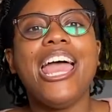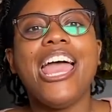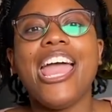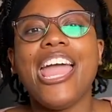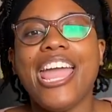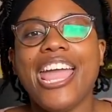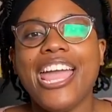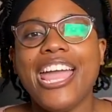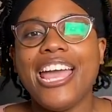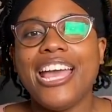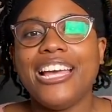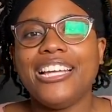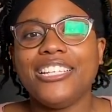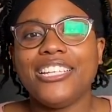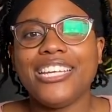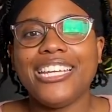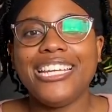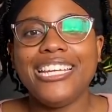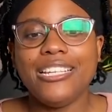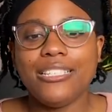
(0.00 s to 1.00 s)

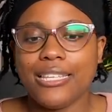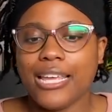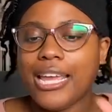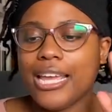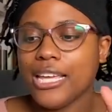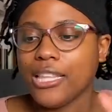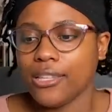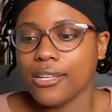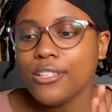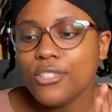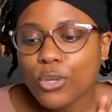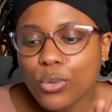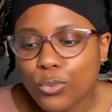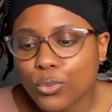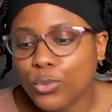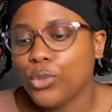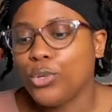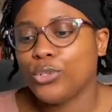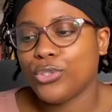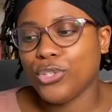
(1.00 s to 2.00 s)
And he's like, these are
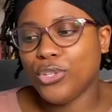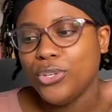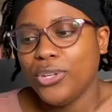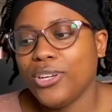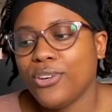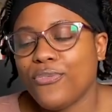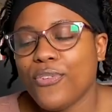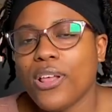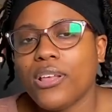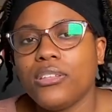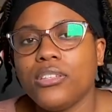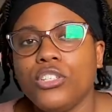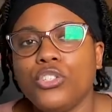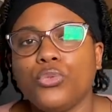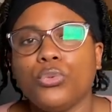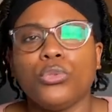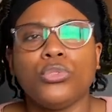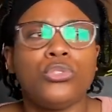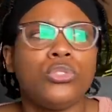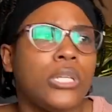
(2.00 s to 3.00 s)
rules and you need to follow these
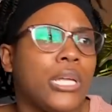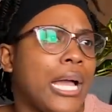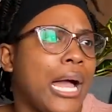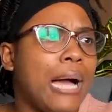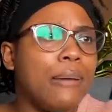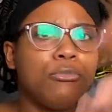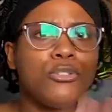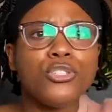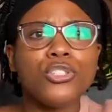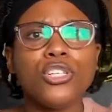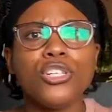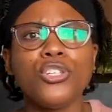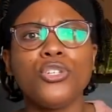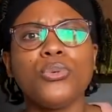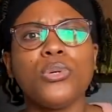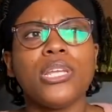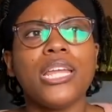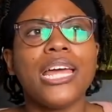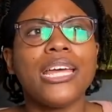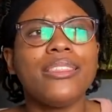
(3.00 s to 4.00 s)
rules. She's like, I'm just going to do
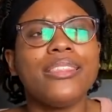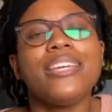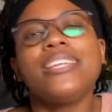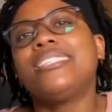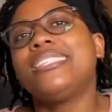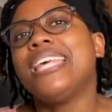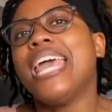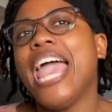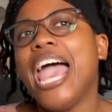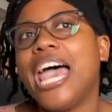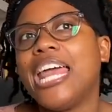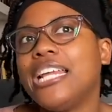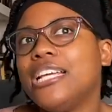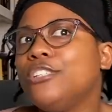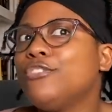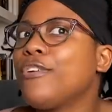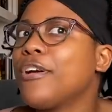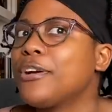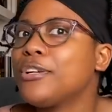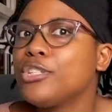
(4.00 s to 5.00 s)
it like this. And he's
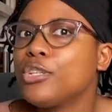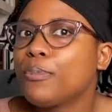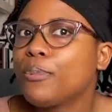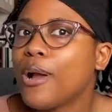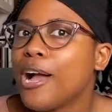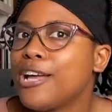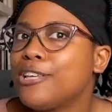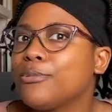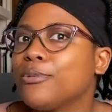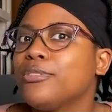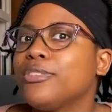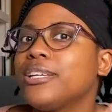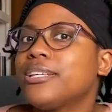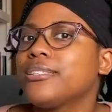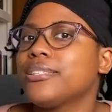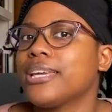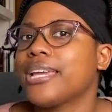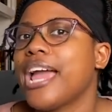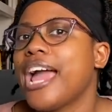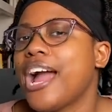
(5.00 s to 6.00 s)
very surprised when things
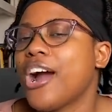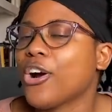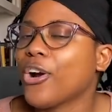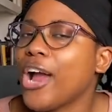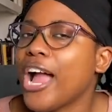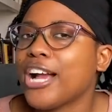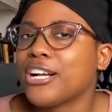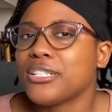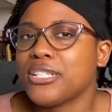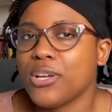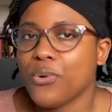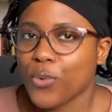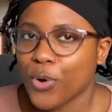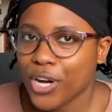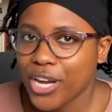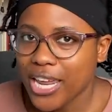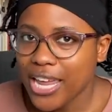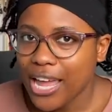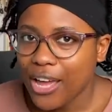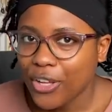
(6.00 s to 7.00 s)
like are actually
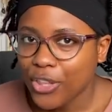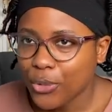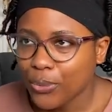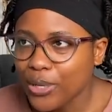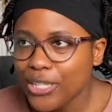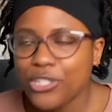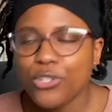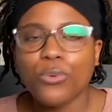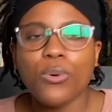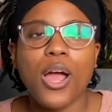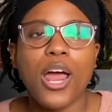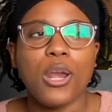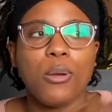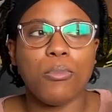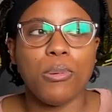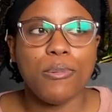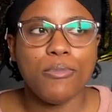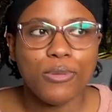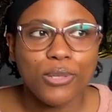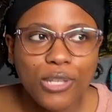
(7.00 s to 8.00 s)
working out in the restaurant and
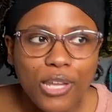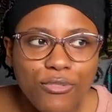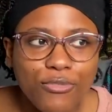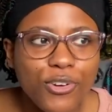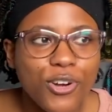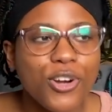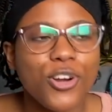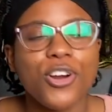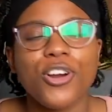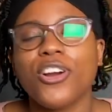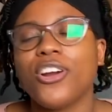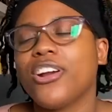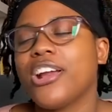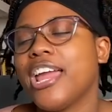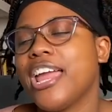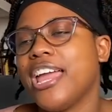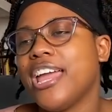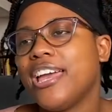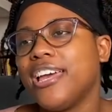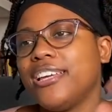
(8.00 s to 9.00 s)
people love her.
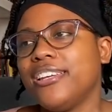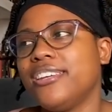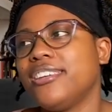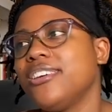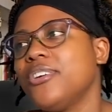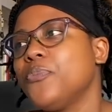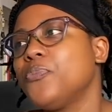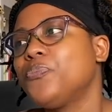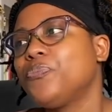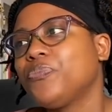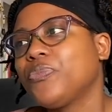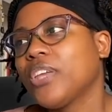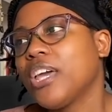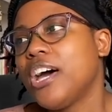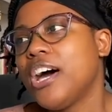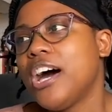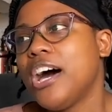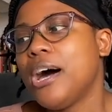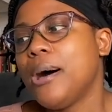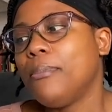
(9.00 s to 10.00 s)
And,
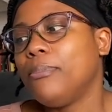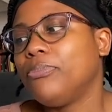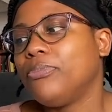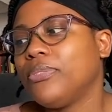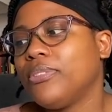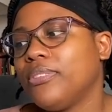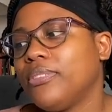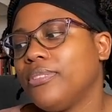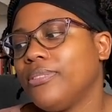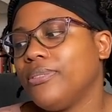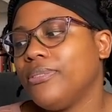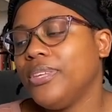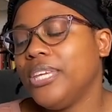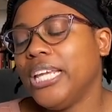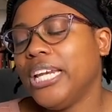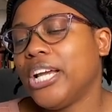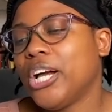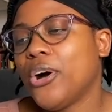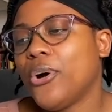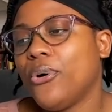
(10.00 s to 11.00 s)

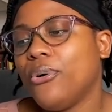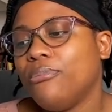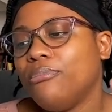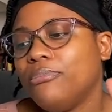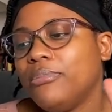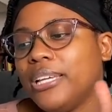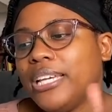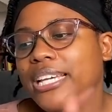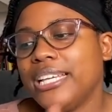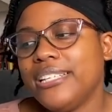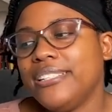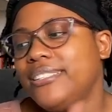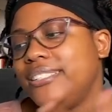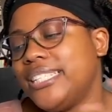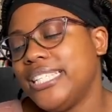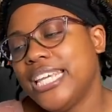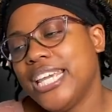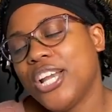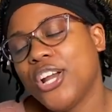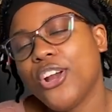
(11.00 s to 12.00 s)
you know, he's
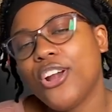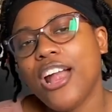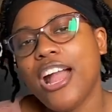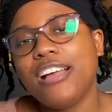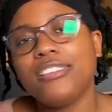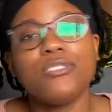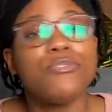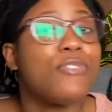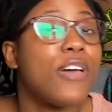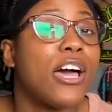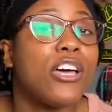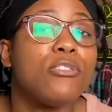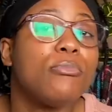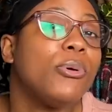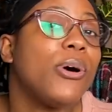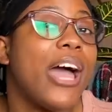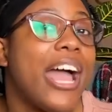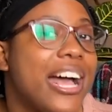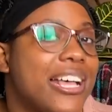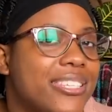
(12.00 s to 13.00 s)
seeing her as a
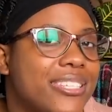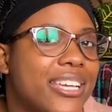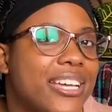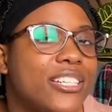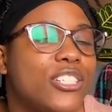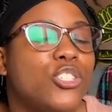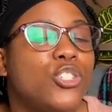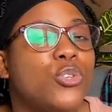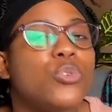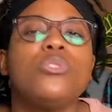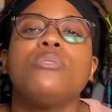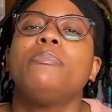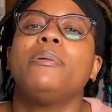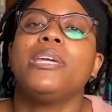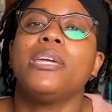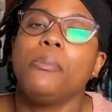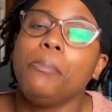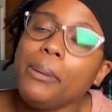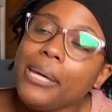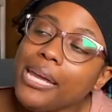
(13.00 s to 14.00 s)
valuable asset to the
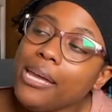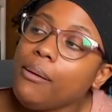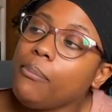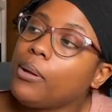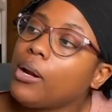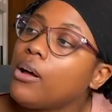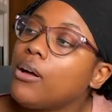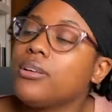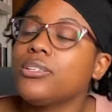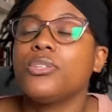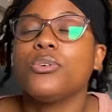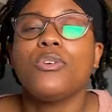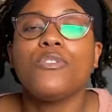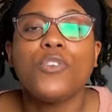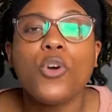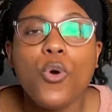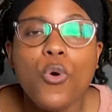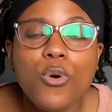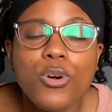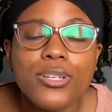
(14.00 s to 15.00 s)
B&B, but also, of
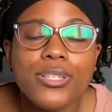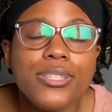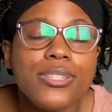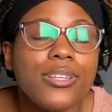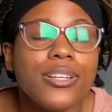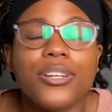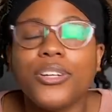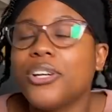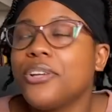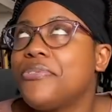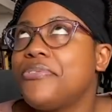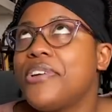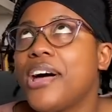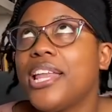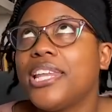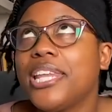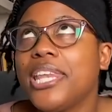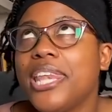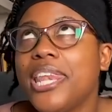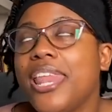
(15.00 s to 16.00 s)
course, they're going to
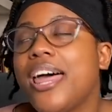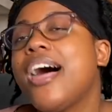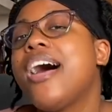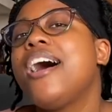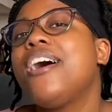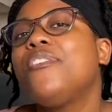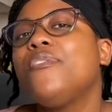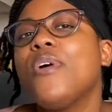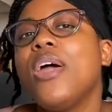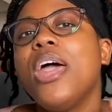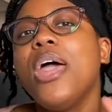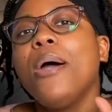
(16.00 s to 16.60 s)
fall in love.